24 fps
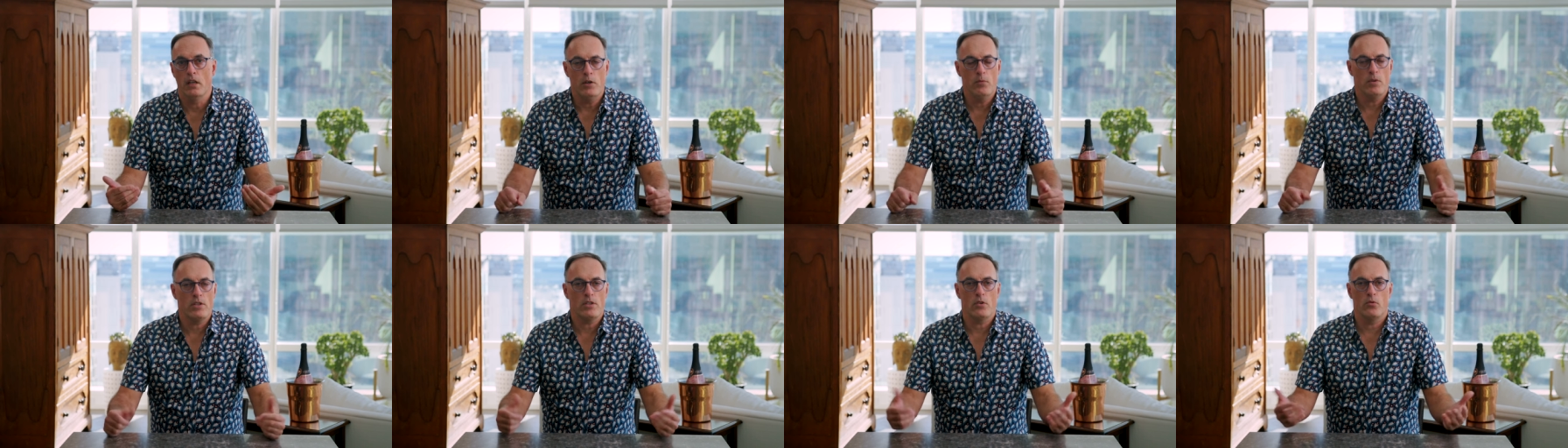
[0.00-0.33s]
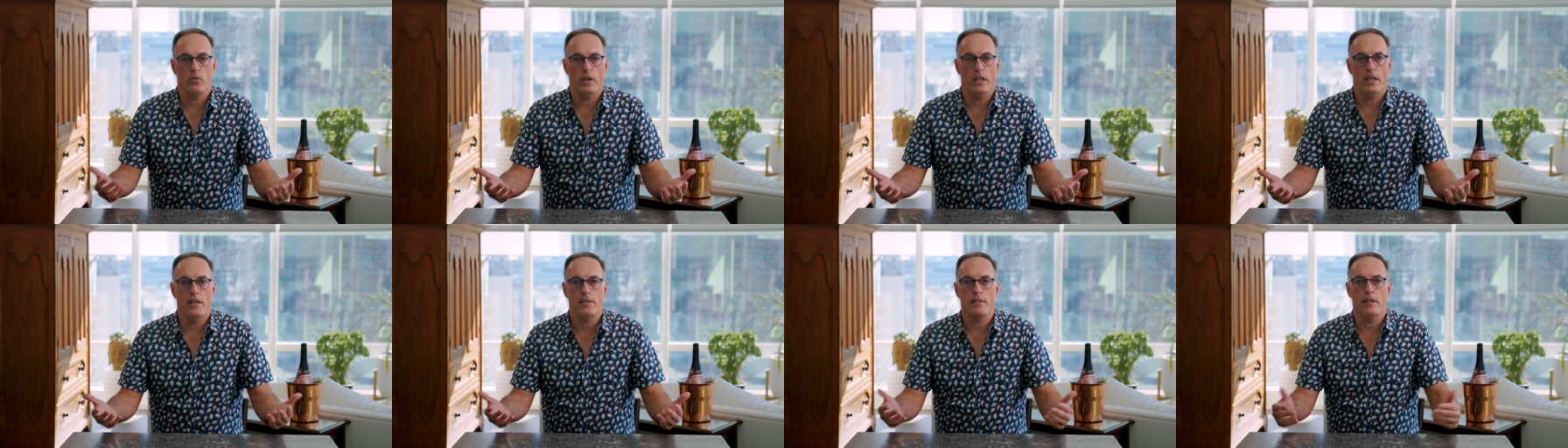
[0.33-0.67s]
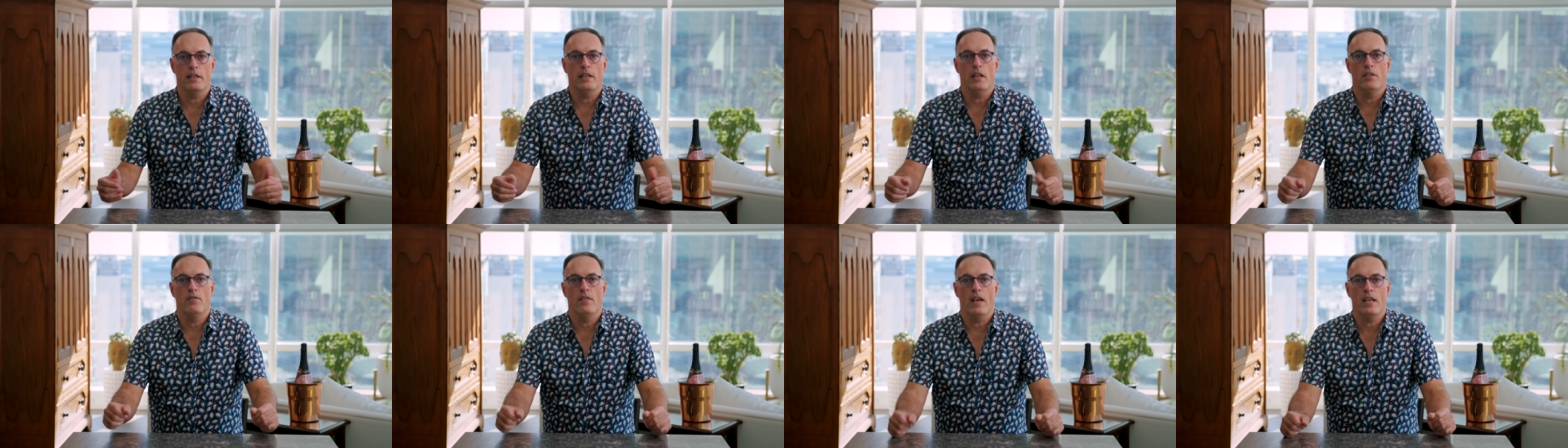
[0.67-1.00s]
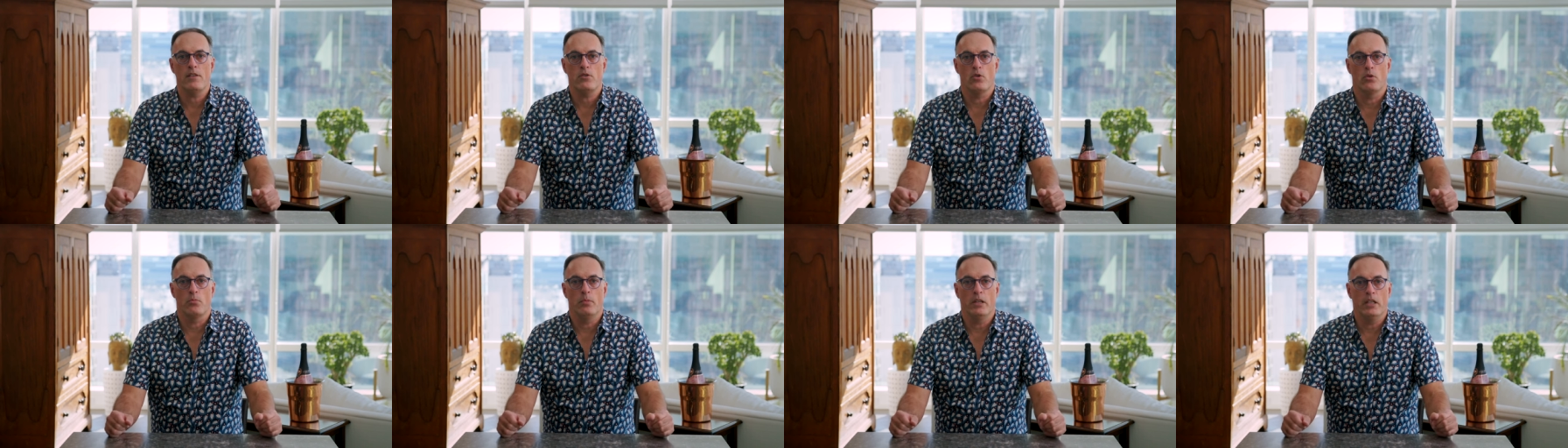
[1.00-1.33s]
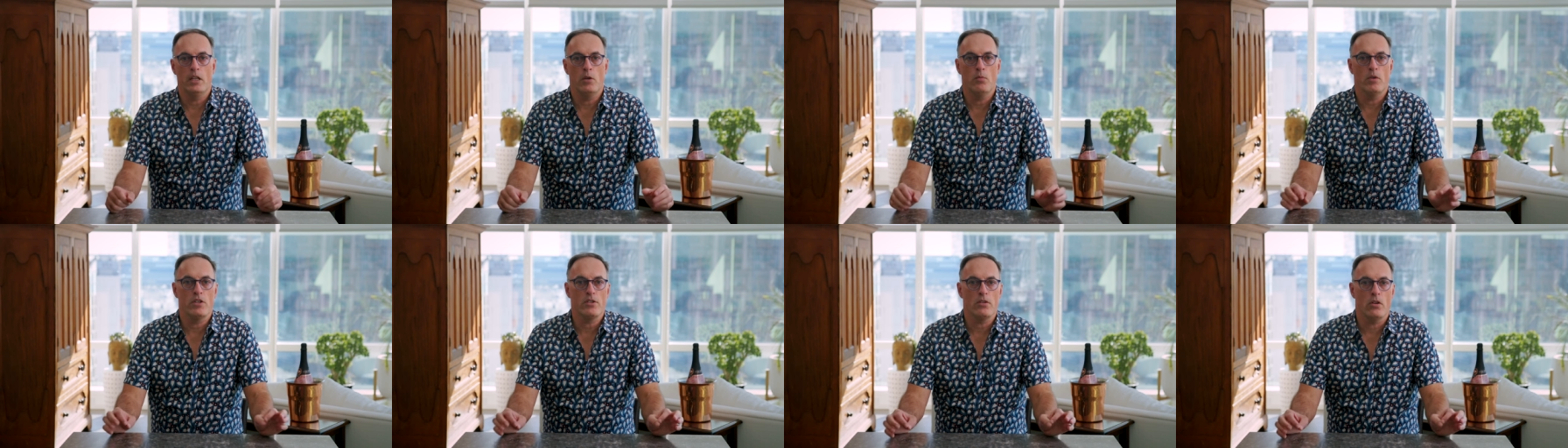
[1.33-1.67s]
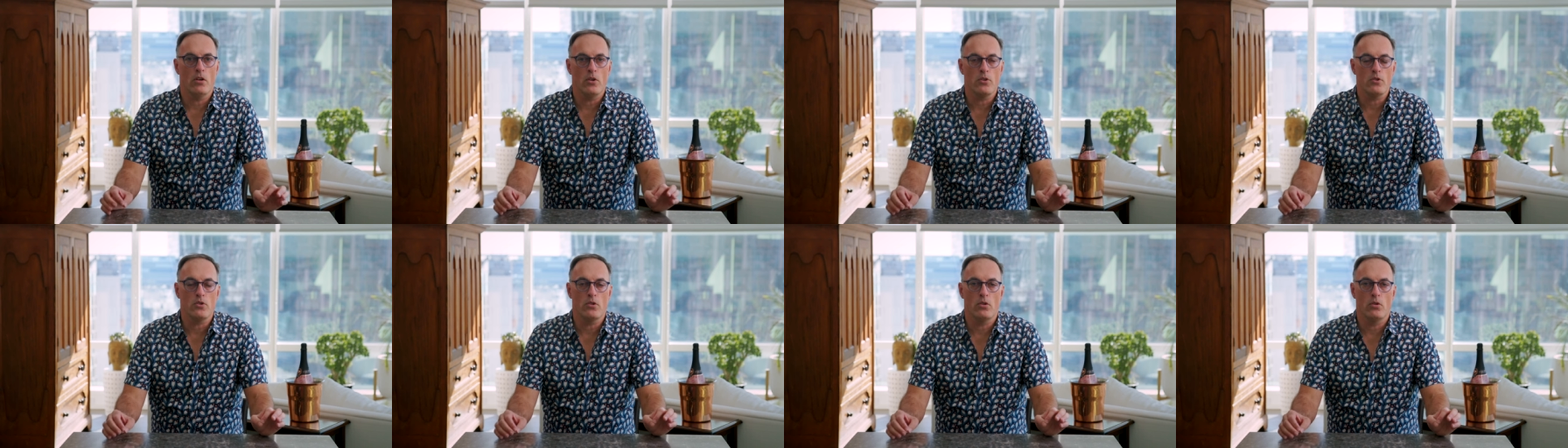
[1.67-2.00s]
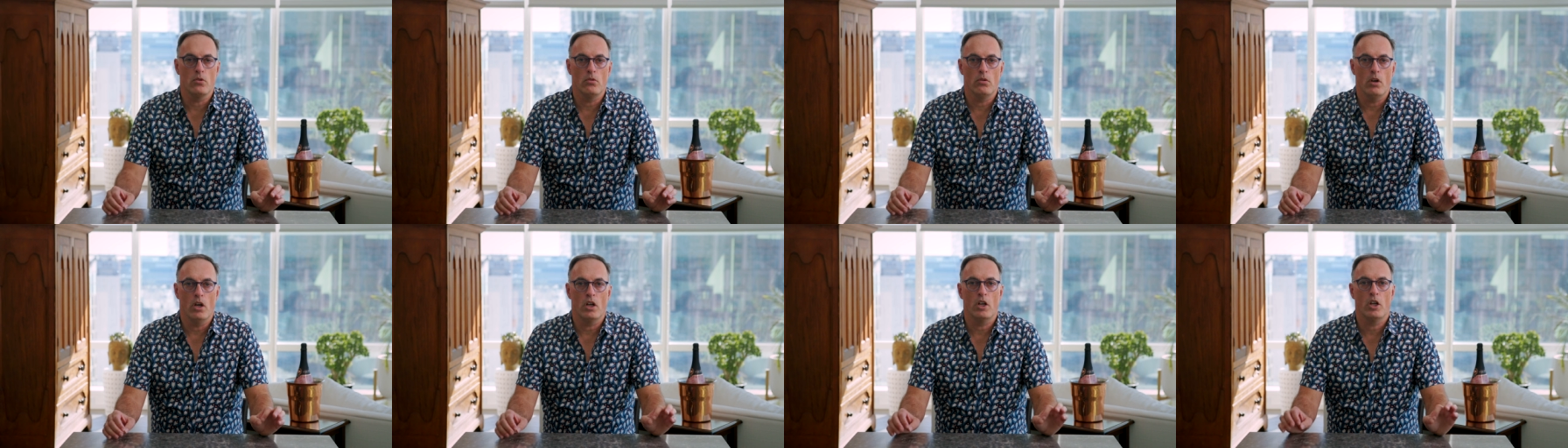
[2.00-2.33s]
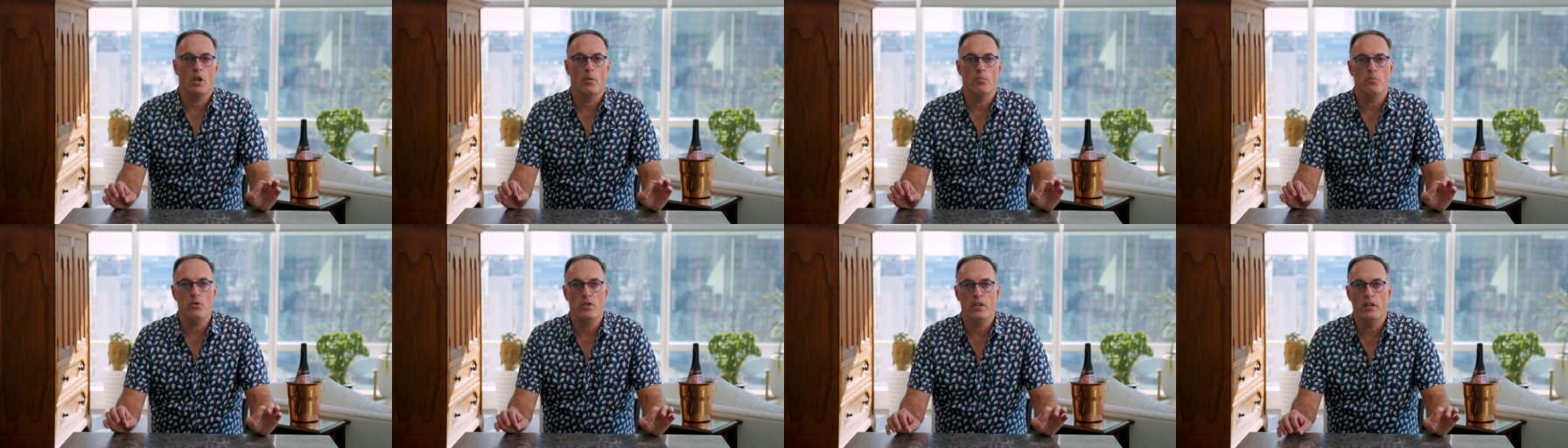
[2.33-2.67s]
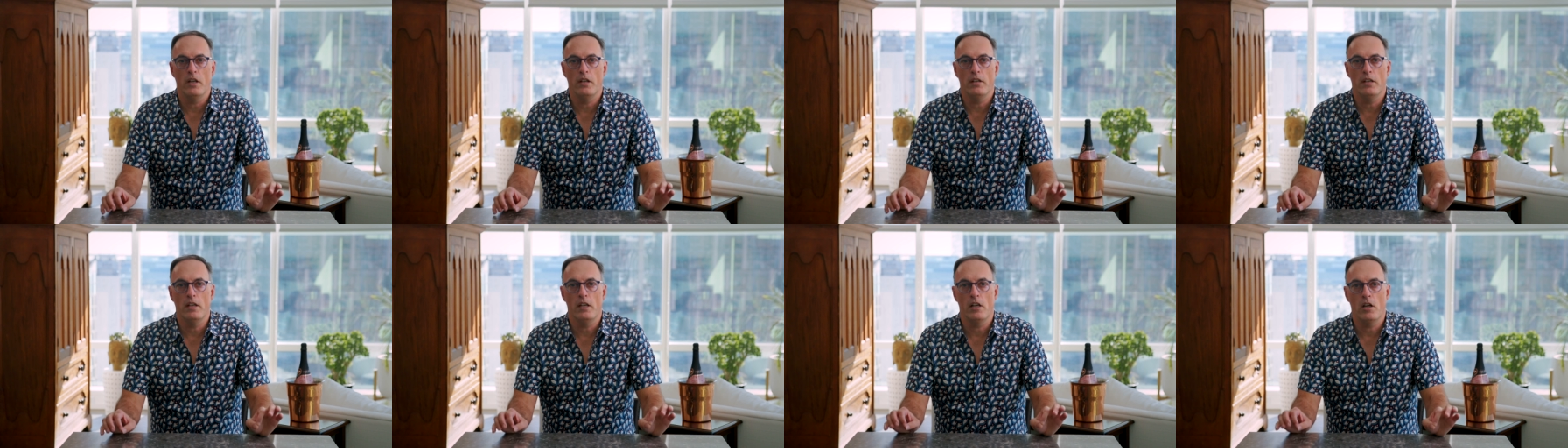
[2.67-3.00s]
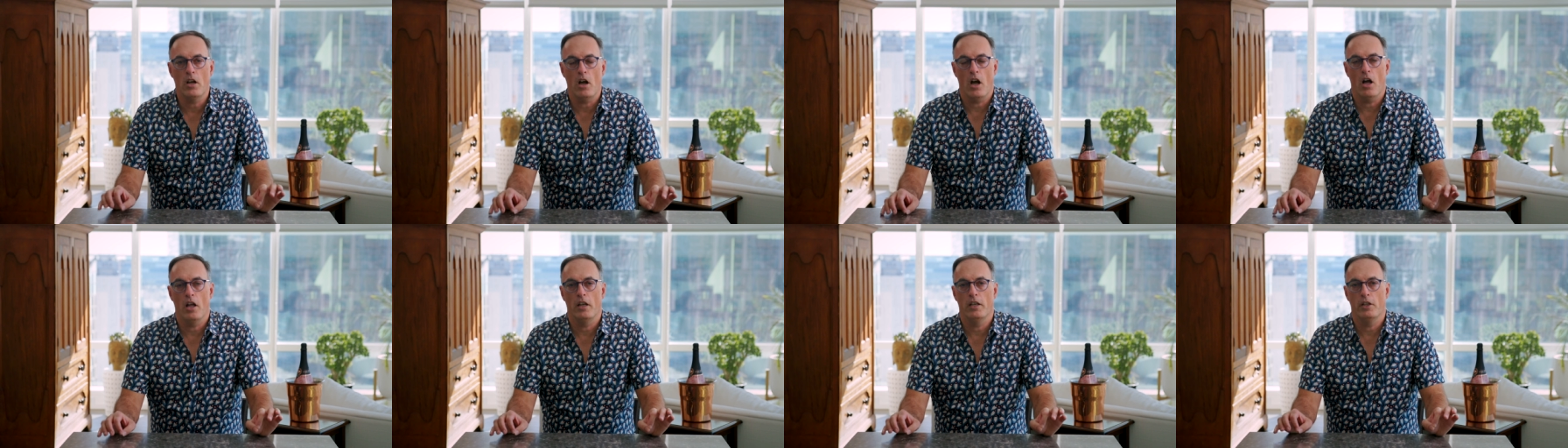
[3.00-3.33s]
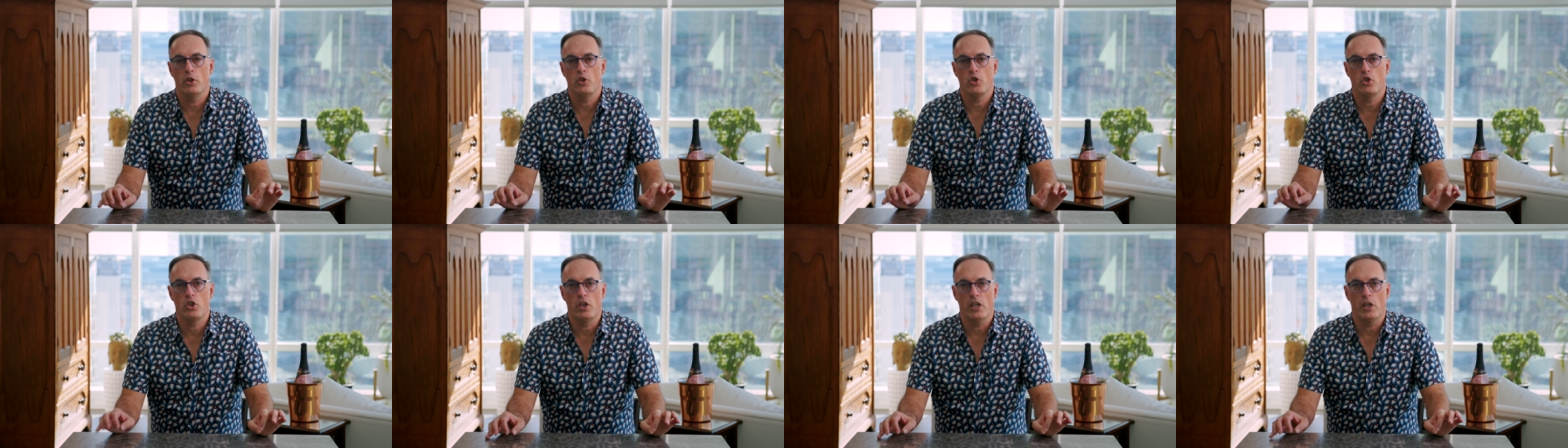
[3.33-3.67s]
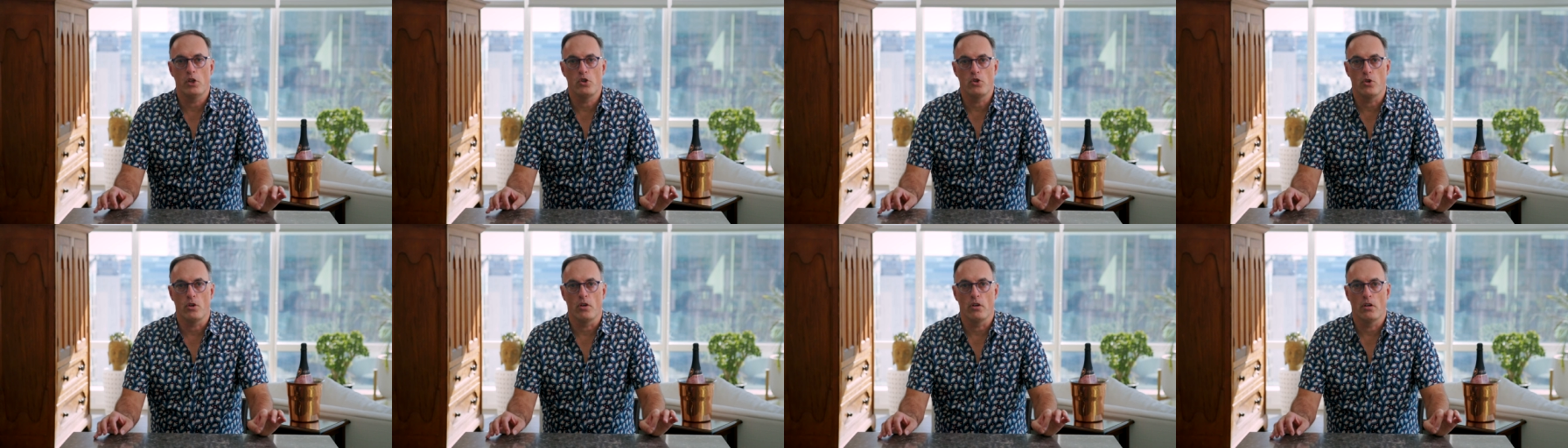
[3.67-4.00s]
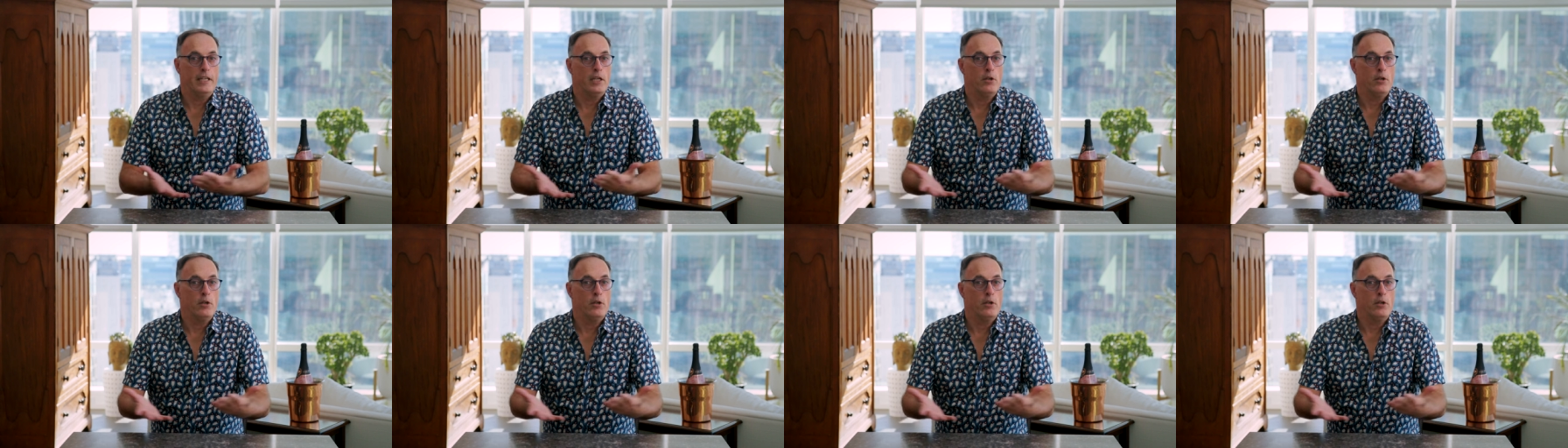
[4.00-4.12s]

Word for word: He was a real estate investor, but he was also a community college teacher.